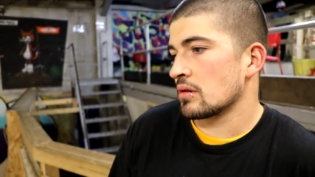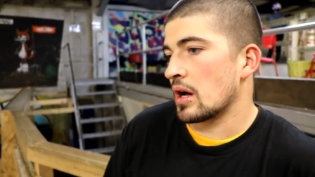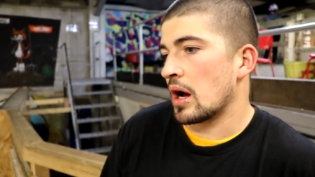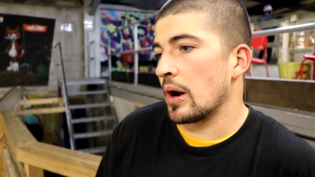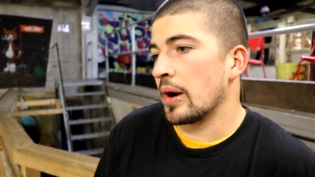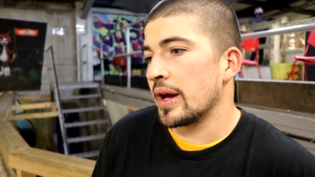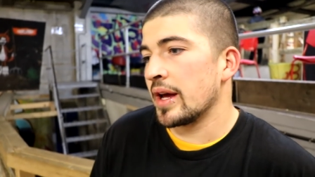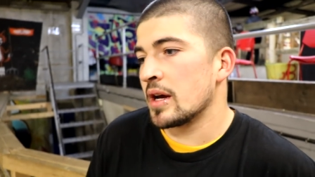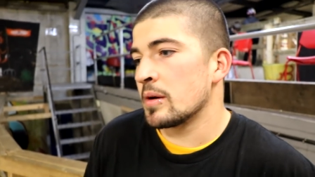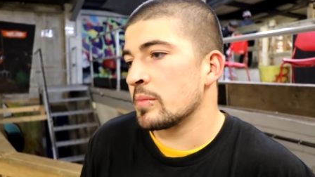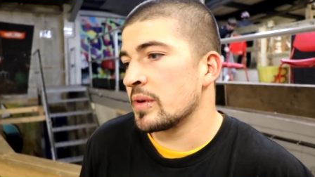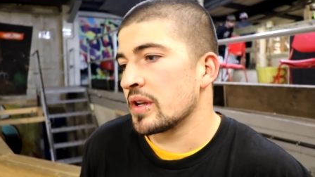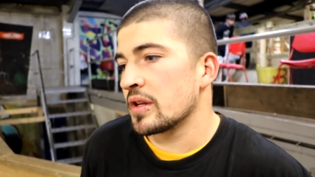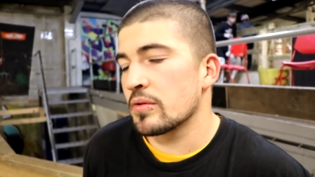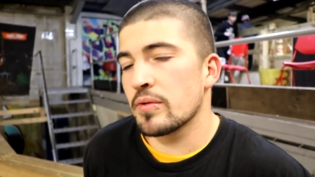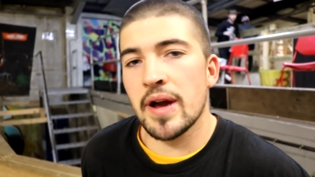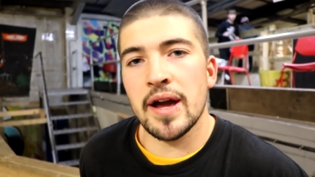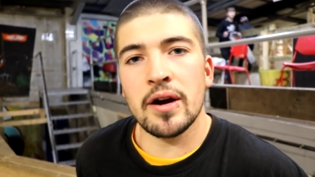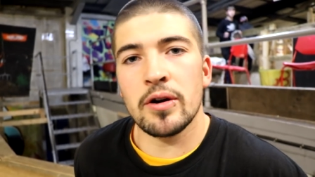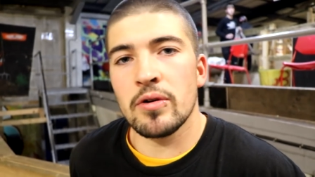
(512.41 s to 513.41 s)
I'll hit him with
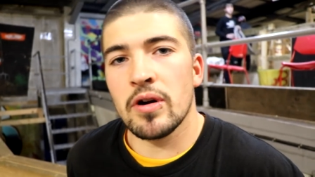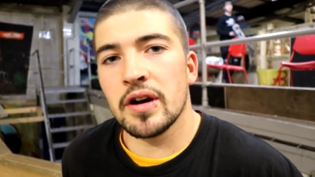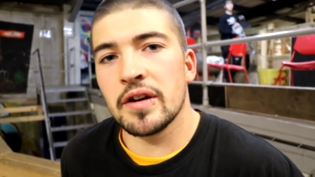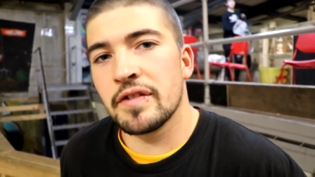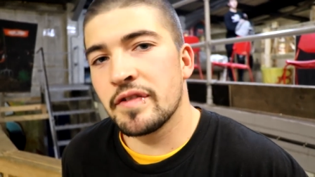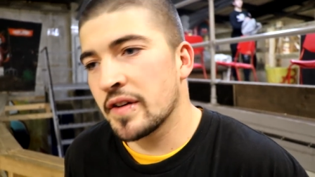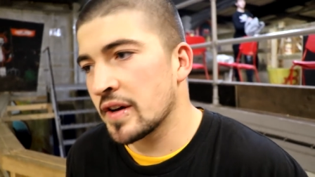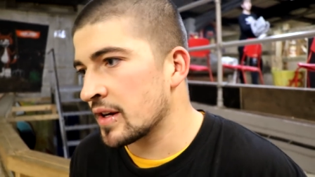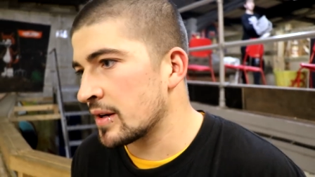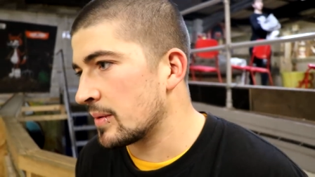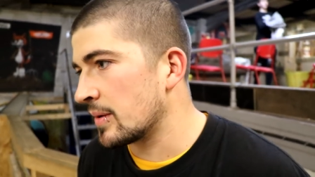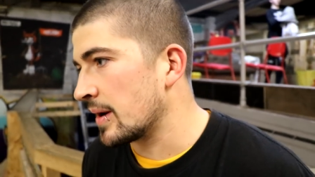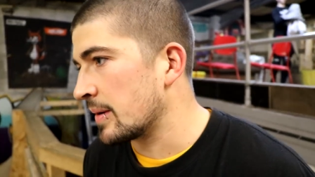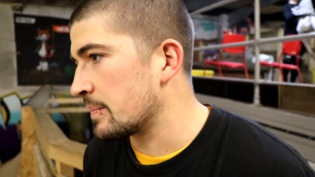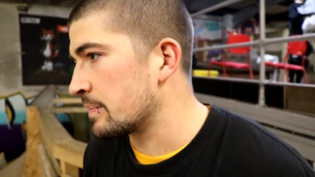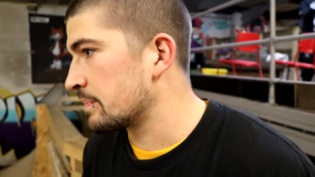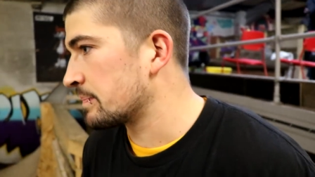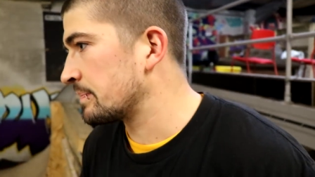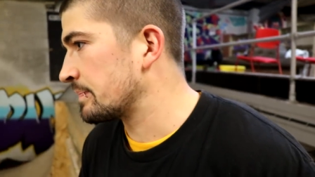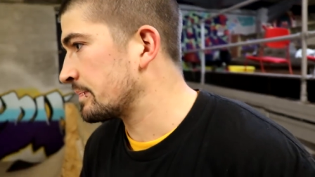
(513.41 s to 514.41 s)
a railroad finger whip.
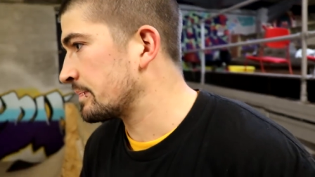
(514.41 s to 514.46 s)
Oh